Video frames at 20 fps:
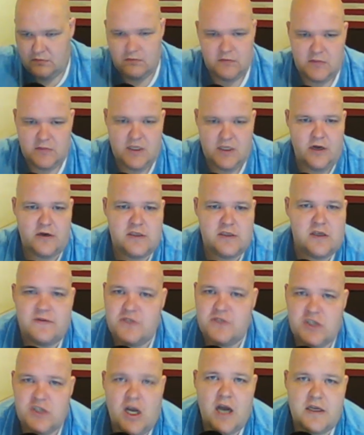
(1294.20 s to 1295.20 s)
get ourselves
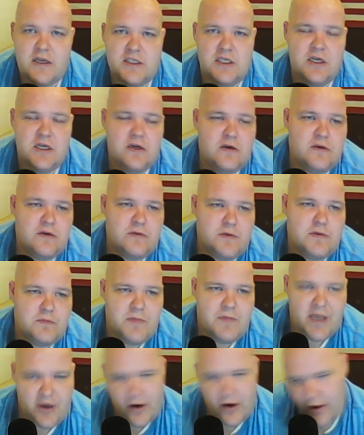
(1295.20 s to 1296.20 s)
shocked, and we'd
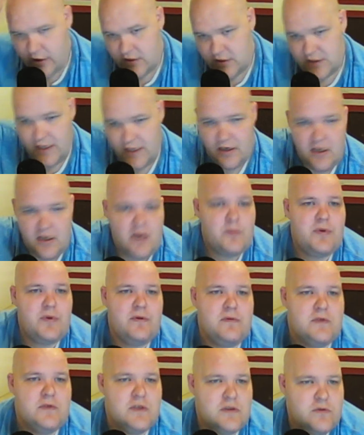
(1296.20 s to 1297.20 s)
make our hair stand up
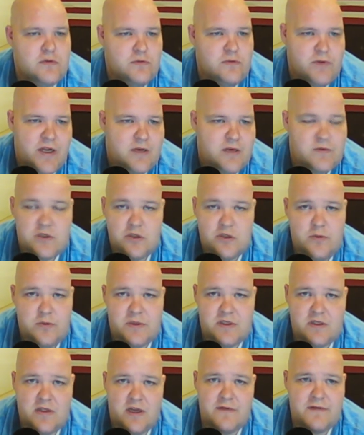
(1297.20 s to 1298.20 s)
and just random
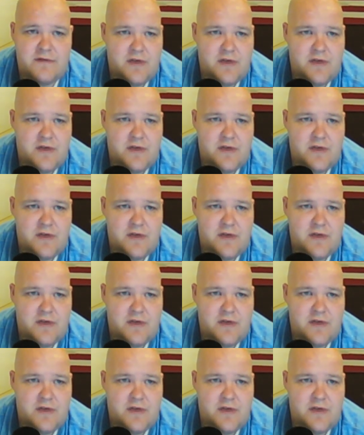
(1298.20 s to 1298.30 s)
stupid stuff.